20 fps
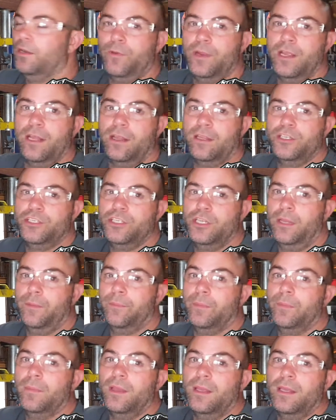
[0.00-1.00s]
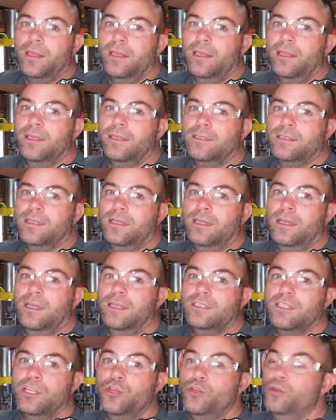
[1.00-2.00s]
wheel the Jeep is a,
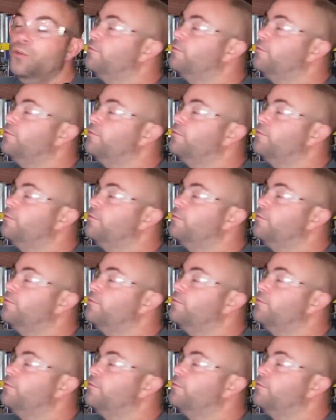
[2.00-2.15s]
is a new